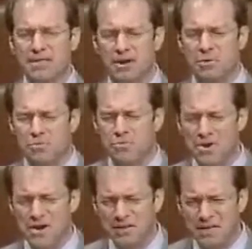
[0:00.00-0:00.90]
that are
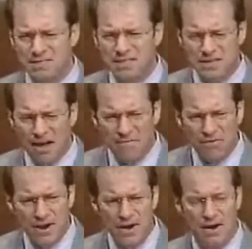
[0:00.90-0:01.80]
really
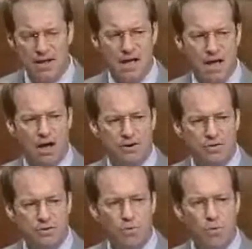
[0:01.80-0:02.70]
suffering
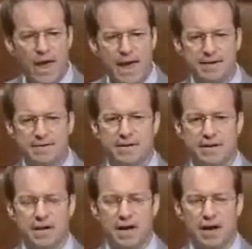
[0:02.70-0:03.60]
under the weight
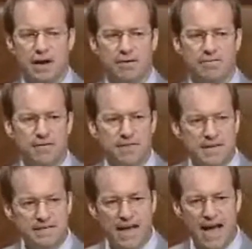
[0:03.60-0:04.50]
of
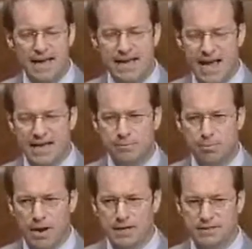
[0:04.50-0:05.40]
these high gas
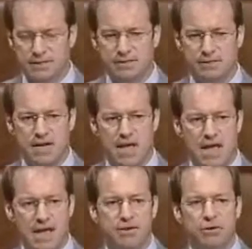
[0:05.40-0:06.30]
prices,
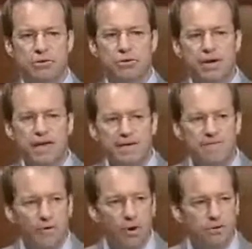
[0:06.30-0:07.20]
and they're looking
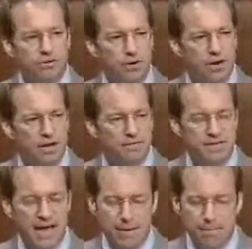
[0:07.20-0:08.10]
for
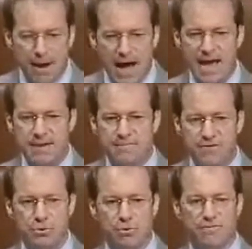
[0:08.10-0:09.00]
alternatives, and a
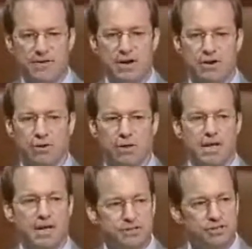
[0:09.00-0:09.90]
bi-fuel vehicle
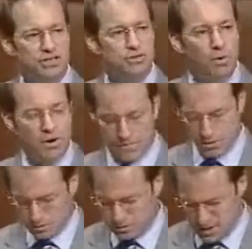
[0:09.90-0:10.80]
is just one of
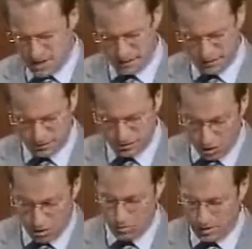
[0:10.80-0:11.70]
those things.
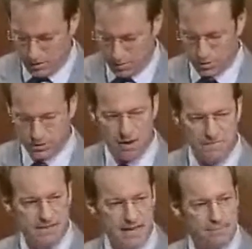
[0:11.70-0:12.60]
So, in other words,
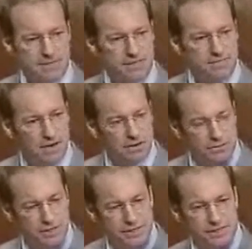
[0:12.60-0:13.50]
oftentimes these
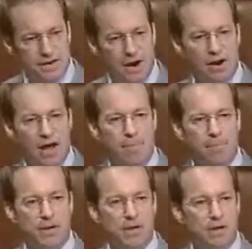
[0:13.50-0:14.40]
vehicles can start
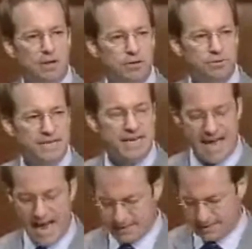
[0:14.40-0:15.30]
up using
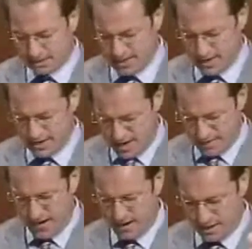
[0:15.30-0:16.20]
gasoline,
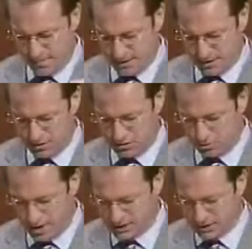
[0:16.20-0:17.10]
and then it can be
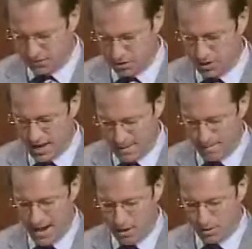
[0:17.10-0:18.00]
transferred
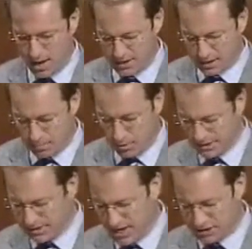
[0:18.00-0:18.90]
and powered on
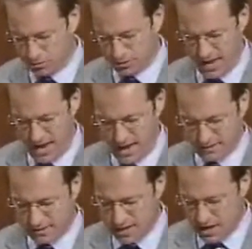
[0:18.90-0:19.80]
compressed natural
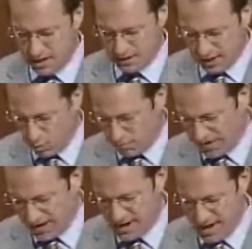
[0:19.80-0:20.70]
gas,
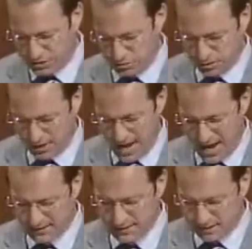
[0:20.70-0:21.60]
liquefied natural
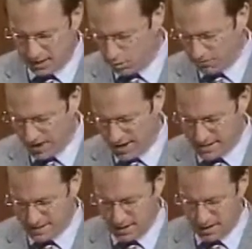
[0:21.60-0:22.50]
gas,
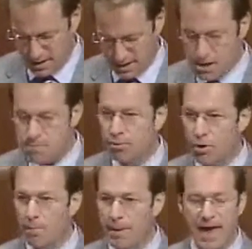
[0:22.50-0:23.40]
liquefied
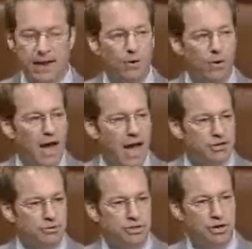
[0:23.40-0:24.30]
propane, or
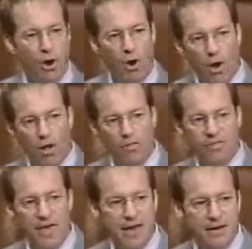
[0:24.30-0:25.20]
hydrogen. All
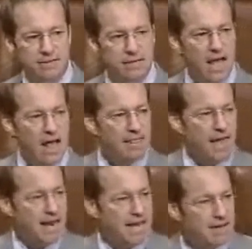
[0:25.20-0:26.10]
things
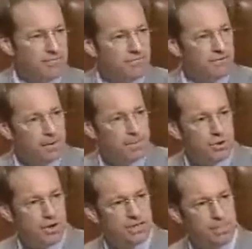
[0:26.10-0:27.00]
that if
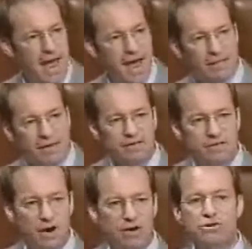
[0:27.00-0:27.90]

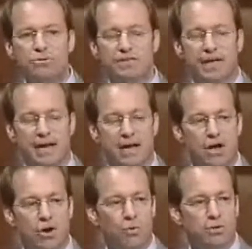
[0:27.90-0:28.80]
municipalities are using
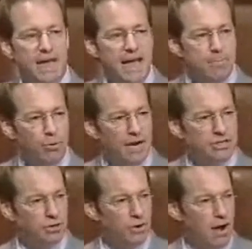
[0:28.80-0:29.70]
will take
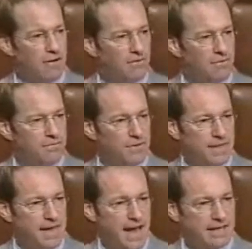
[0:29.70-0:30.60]
pressure off of
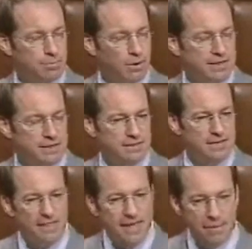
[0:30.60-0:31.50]
the gas
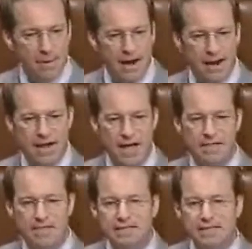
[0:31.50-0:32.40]
prices. Now think about it.
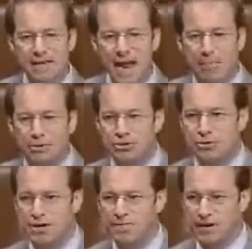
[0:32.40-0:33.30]
This is an
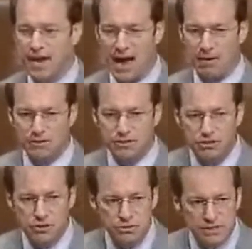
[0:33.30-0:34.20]
opportunity for Congress to
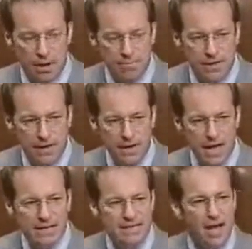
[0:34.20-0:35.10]
do something
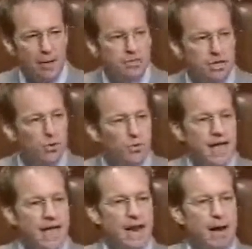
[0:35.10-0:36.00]
to help to
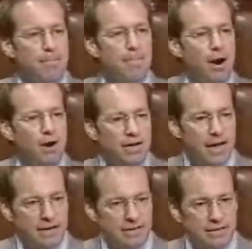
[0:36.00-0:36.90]
create a
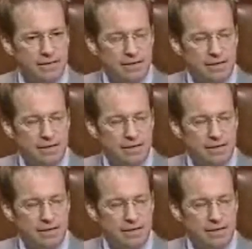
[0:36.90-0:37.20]
market